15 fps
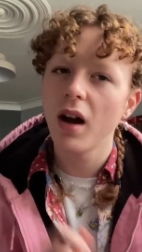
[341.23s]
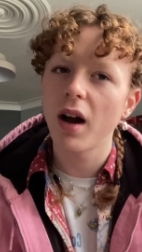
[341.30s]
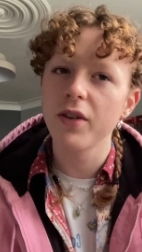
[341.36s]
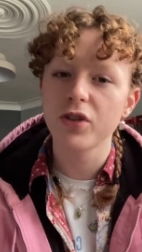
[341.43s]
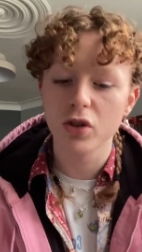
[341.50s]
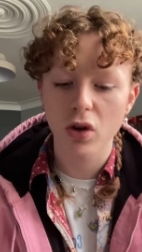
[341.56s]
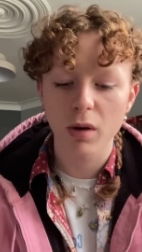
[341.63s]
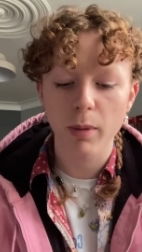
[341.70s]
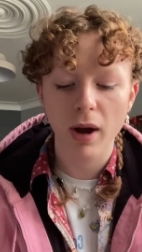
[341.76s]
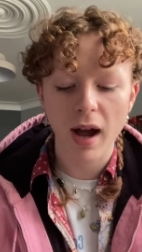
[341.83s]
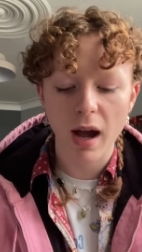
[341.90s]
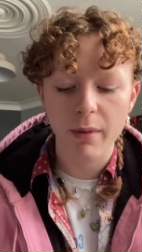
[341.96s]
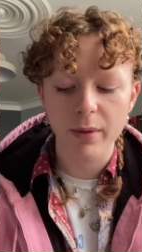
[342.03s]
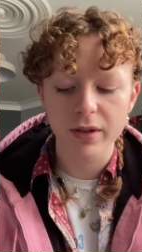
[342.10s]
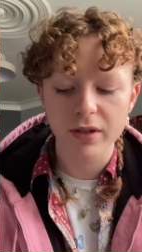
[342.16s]
unsure about
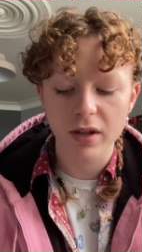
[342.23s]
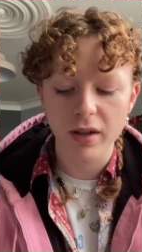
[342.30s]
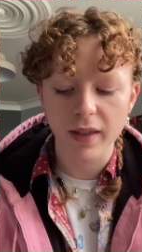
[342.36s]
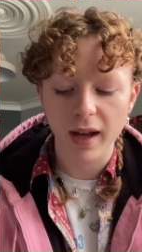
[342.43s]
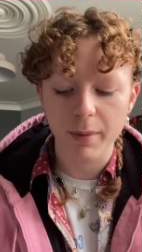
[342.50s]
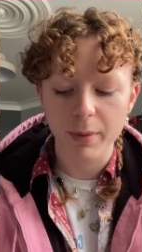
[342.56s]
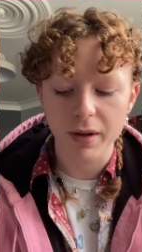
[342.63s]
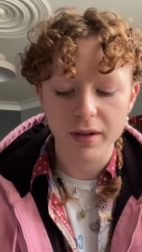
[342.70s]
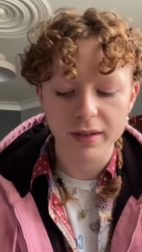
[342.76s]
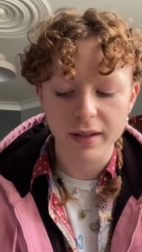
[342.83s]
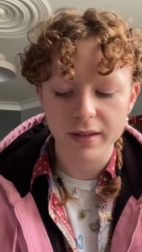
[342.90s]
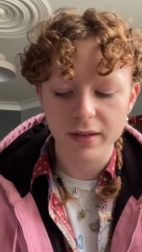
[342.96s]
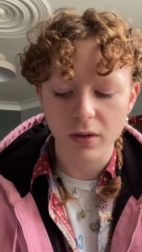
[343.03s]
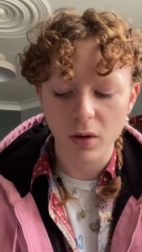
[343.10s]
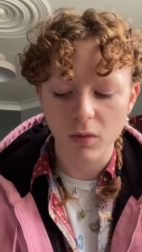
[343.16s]
how I would do that because
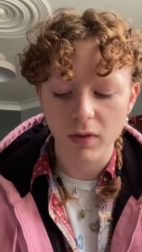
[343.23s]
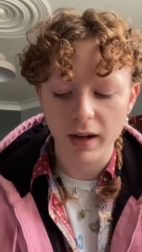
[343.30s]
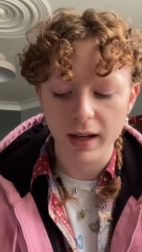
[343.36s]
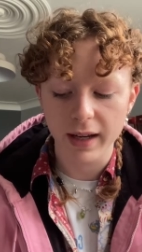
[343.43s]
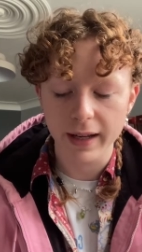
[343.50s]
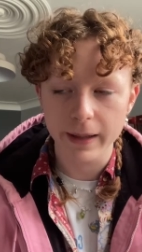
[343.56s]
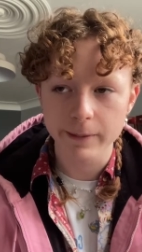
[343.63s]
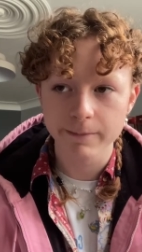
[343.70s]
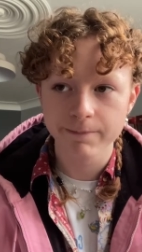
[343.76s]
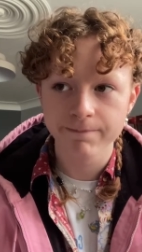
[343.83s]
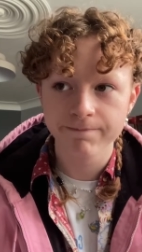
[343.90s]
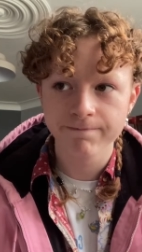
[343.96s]
it's not really